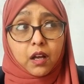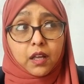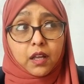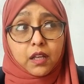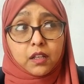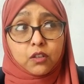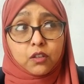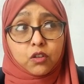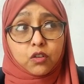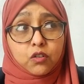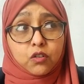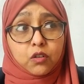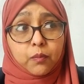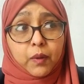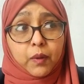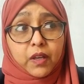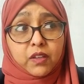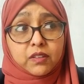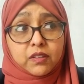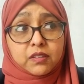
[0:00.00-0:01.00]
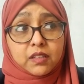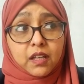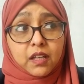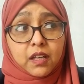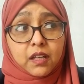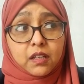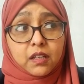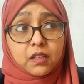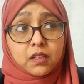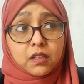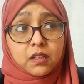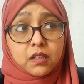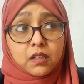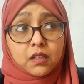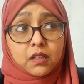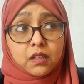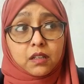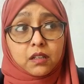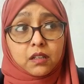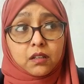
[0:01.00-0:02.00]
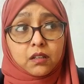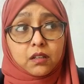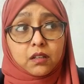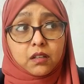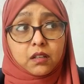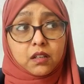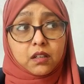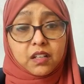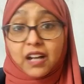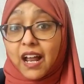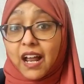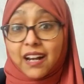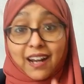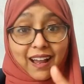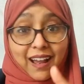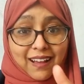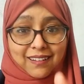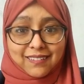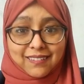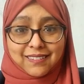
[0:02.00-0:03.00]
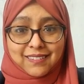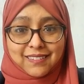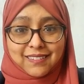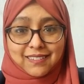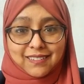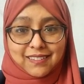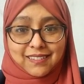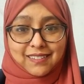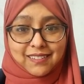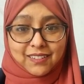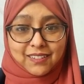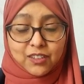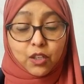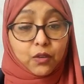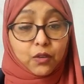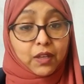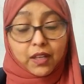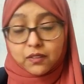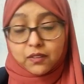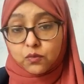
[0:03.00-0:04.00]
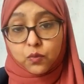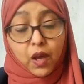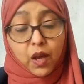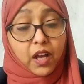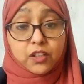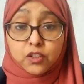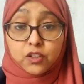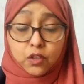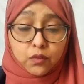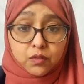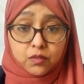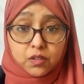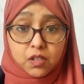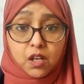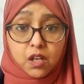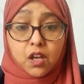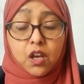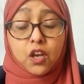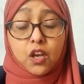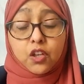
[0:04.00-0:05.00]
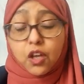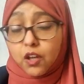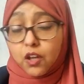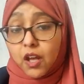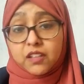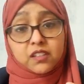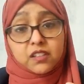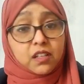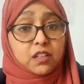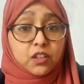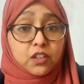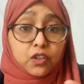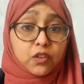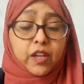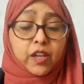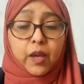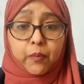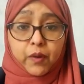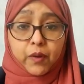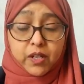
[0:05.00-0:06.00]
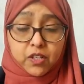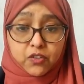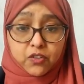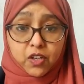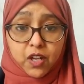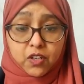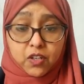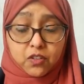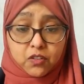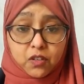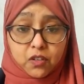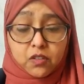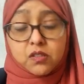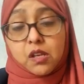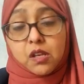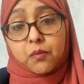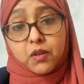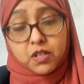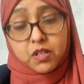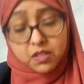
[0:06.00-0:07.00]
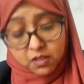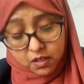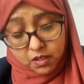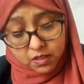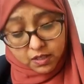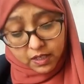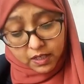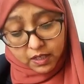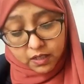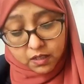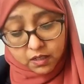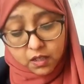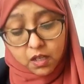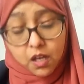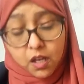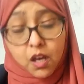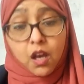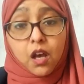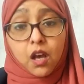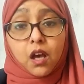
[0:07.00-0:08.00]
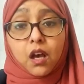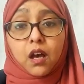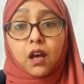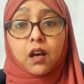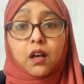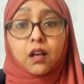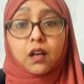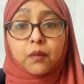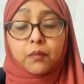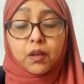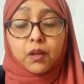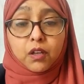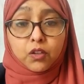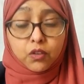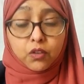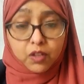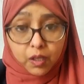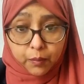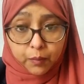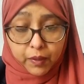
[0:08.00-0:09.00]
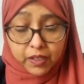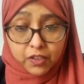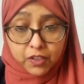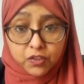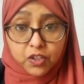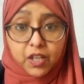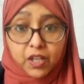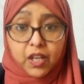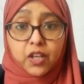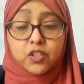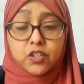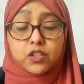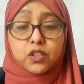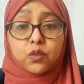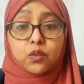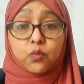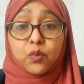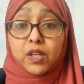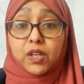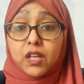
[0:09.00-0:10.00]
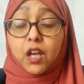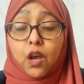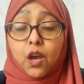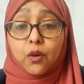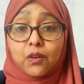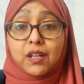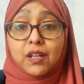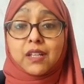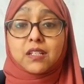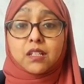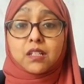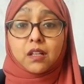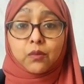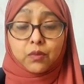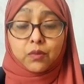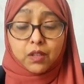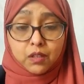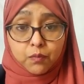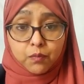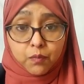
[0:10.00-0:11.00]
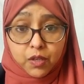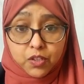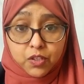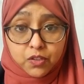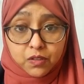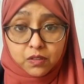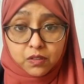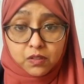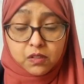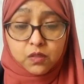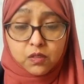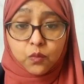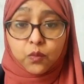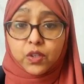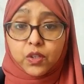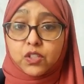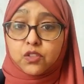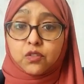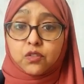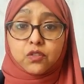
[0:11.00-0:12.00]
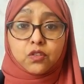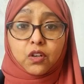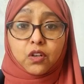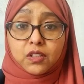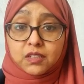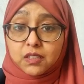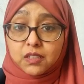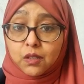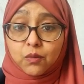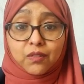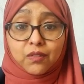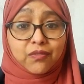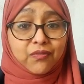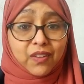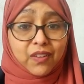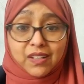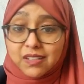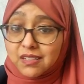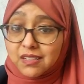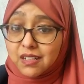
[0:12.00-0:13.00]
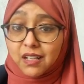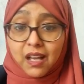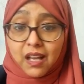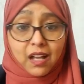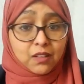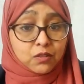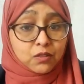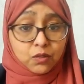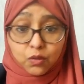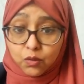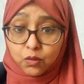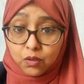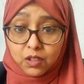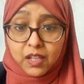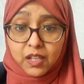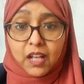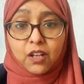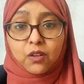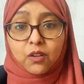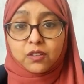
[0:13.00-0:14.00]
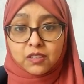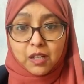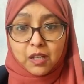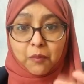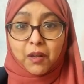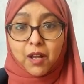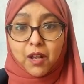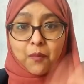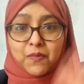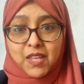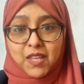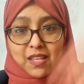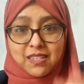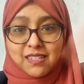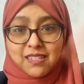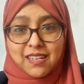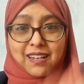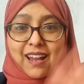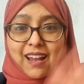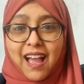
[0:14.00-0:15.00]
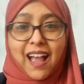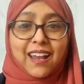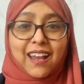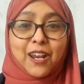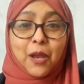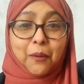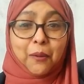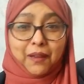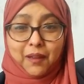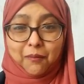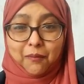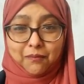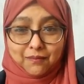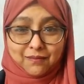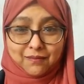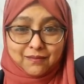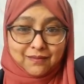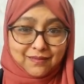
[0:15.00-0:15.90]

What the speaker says: In Yoruba, you say rara. So yes, I don't. As in UK Bright Education don't. So I'm going to start again. UK Bright Education, we only deal with admissions. We do not deal with funding at all. Hello, Assalamu alaikum Tanzir. I know him.